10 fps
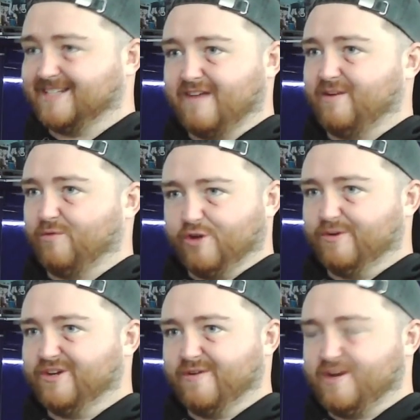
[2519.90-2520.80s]
is definitely what you
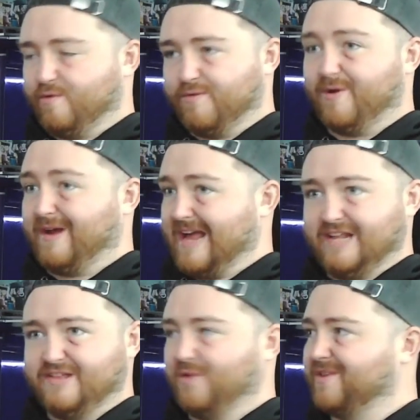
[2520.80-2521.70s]
were doing. You won't be doing
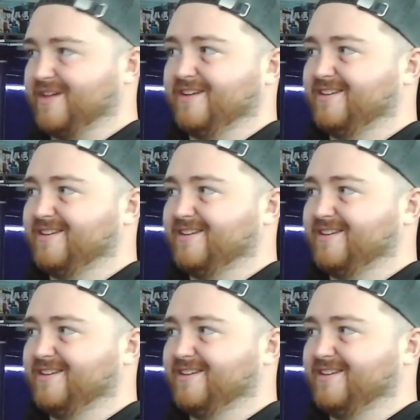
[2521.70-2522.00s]
anything with it.